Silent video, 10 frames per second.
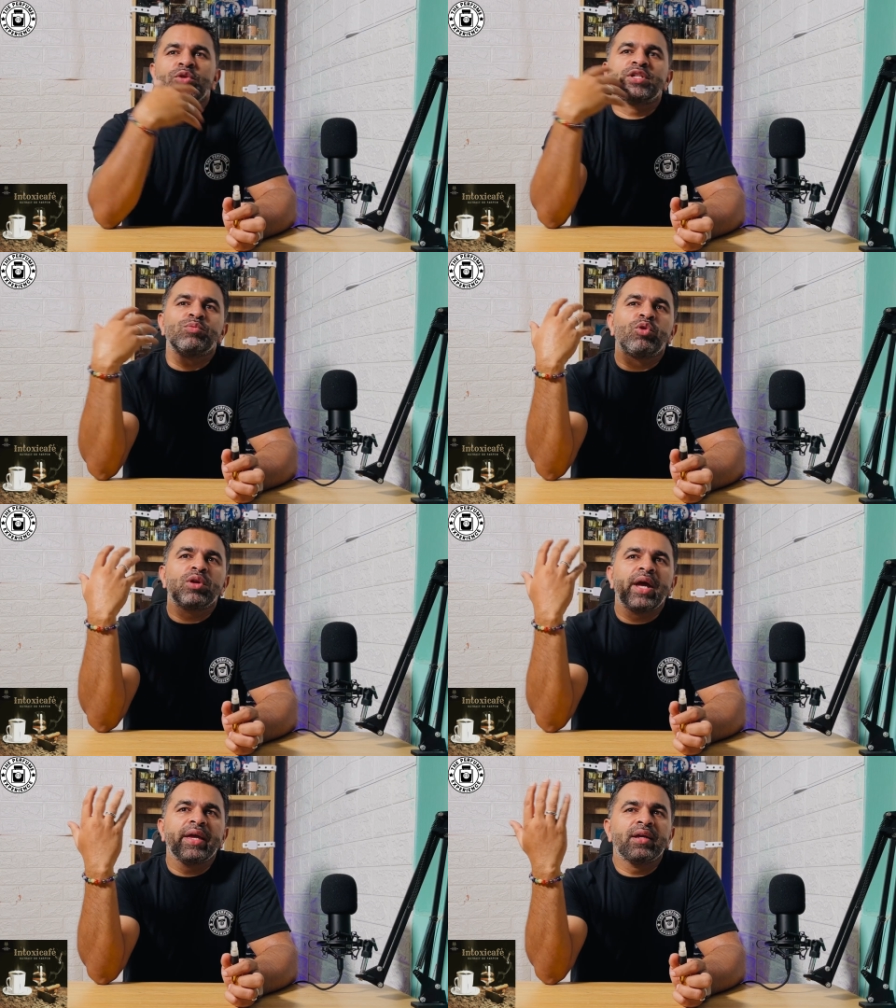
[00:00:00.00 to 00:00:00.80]
So it's more
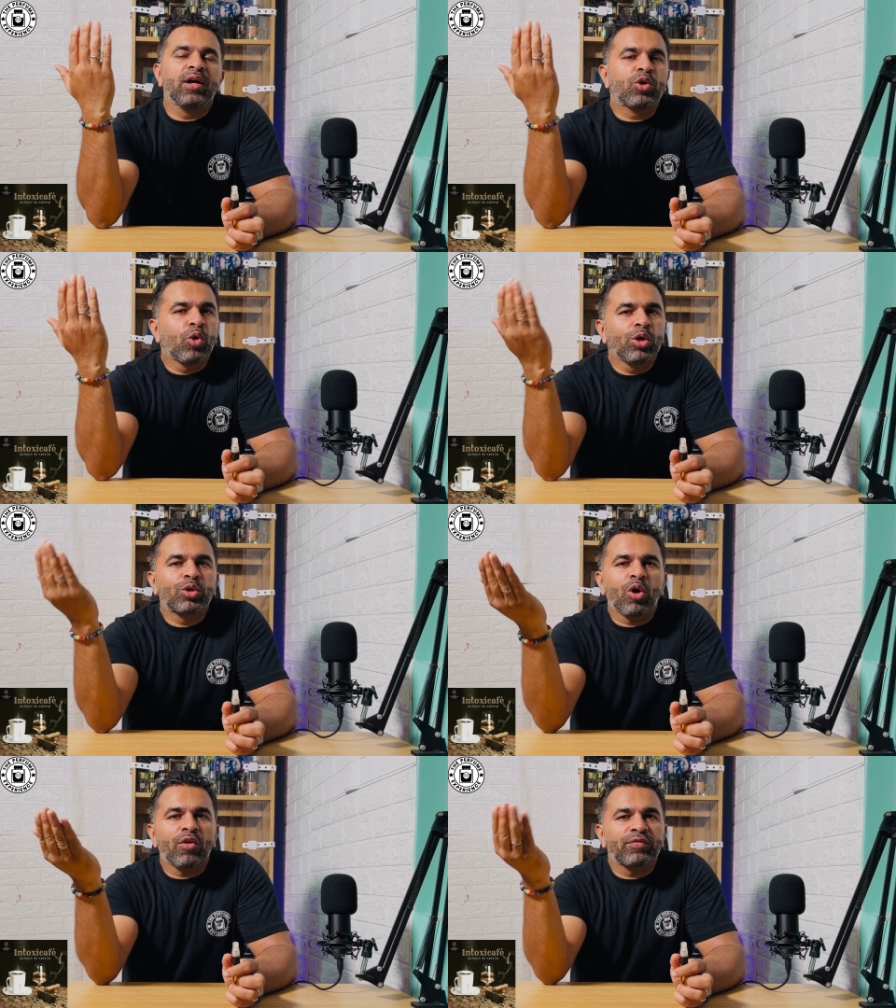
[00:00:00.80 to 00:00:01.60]
like a
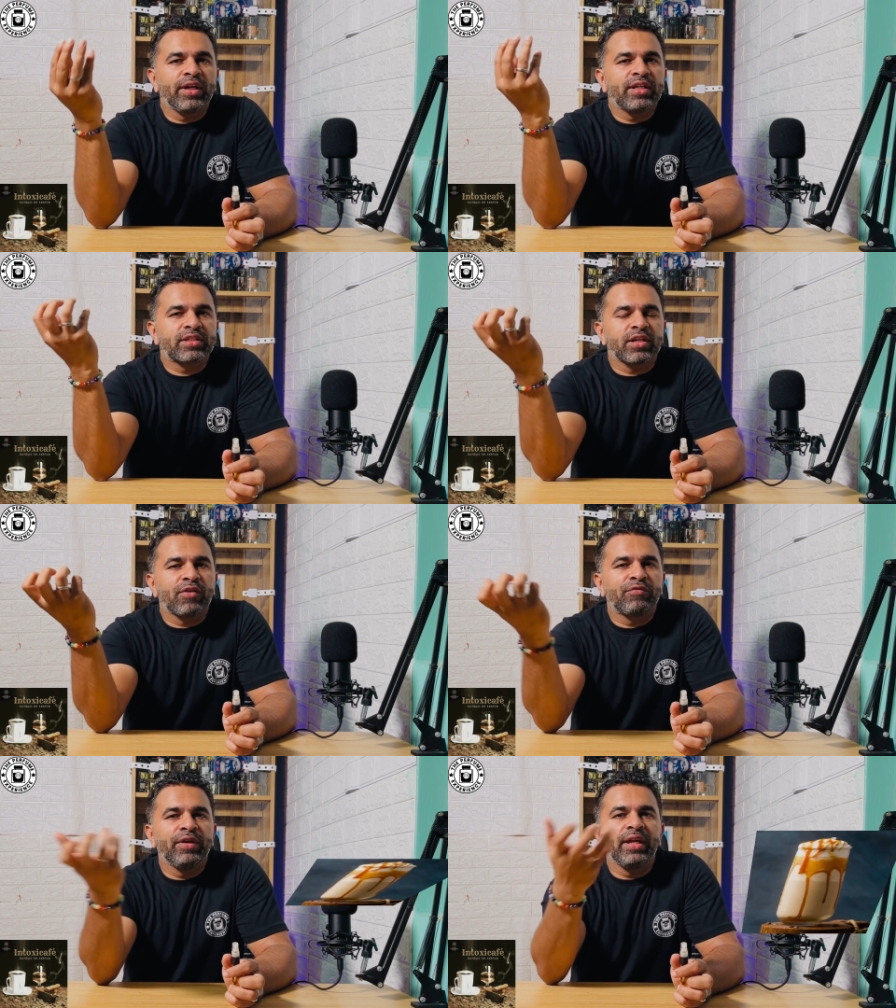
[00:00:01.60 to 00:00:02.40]
cold coffee
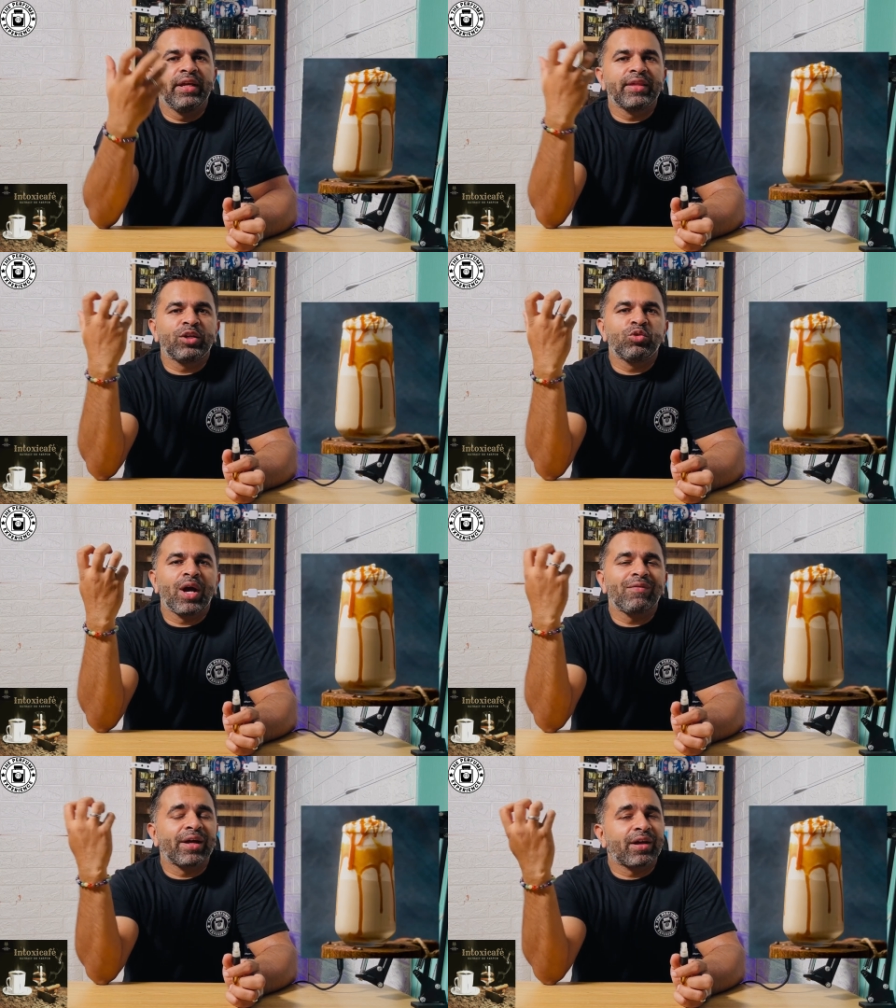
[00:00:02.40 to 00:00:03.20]
feeling that you
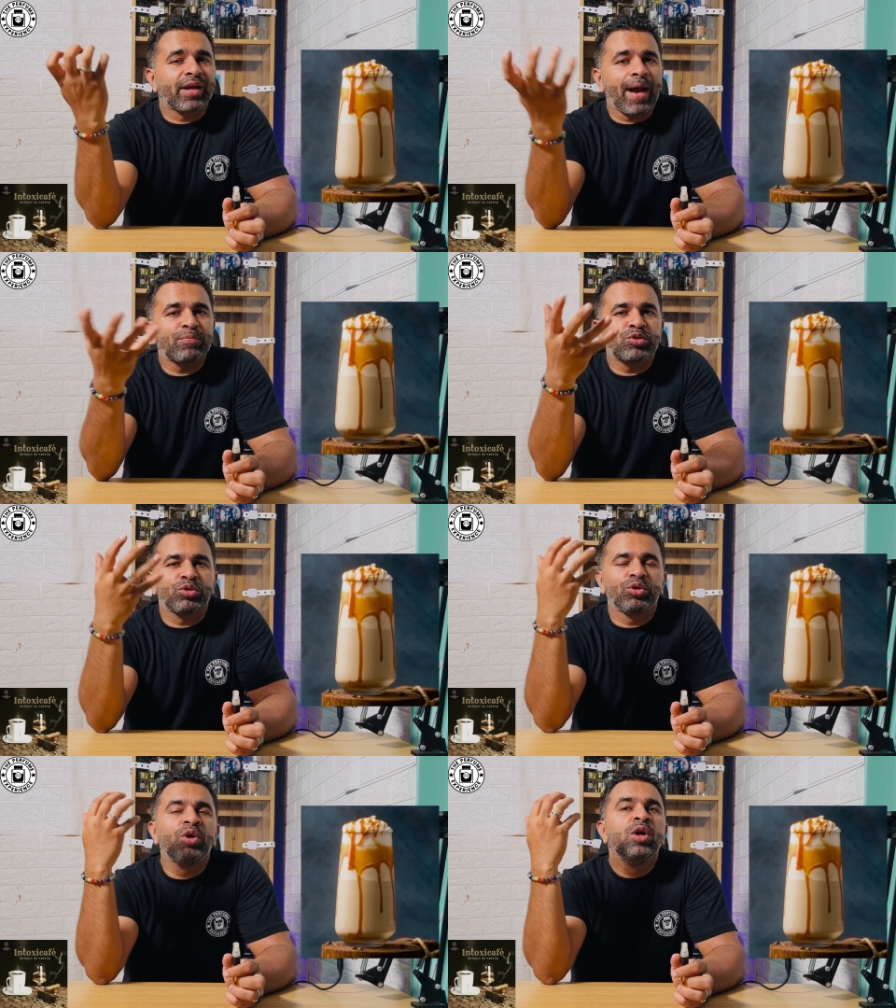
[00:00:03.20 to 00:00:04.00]
have, like a
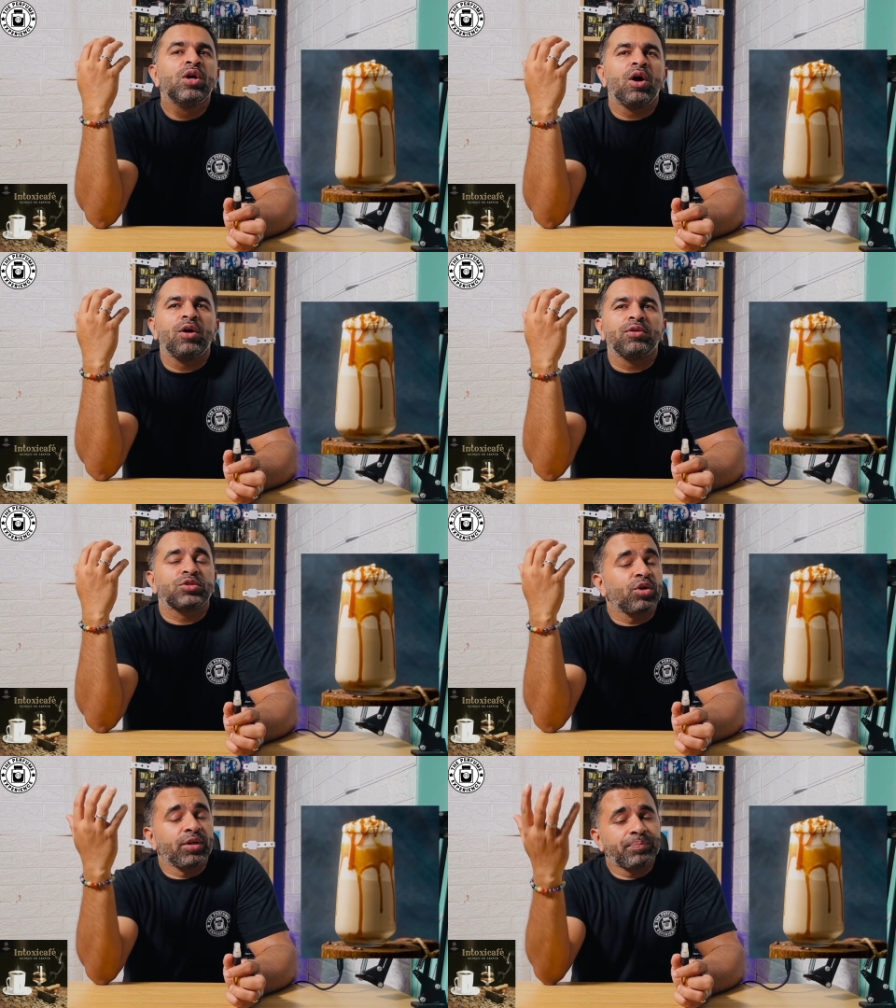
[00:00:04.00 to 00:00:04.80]
cappuccino, or
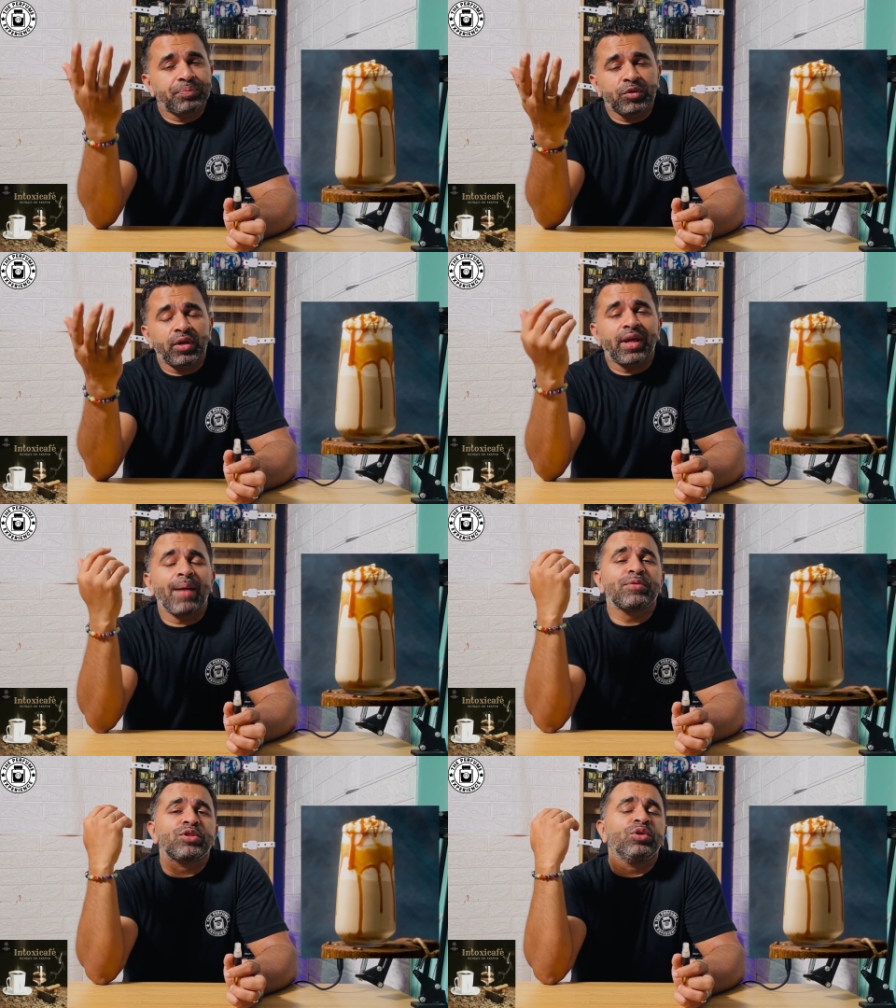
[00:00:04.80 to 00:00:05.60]
sorry, not a
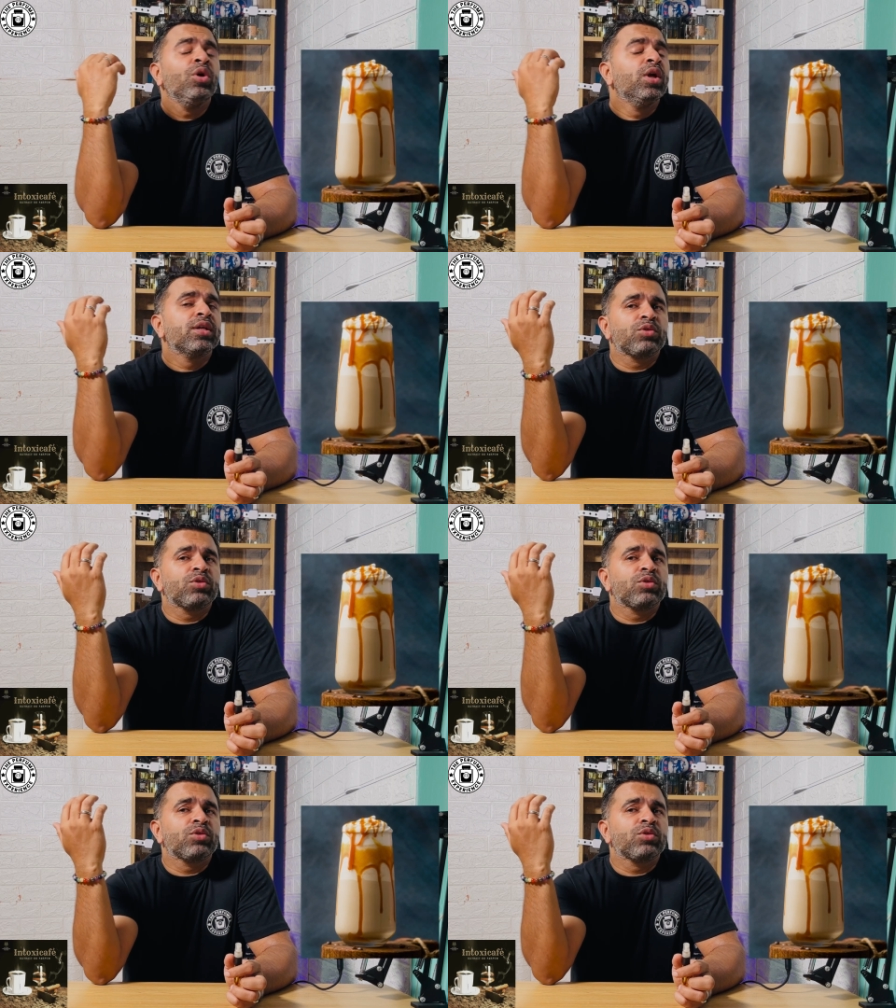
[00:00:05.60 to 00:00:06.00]
cappuccino.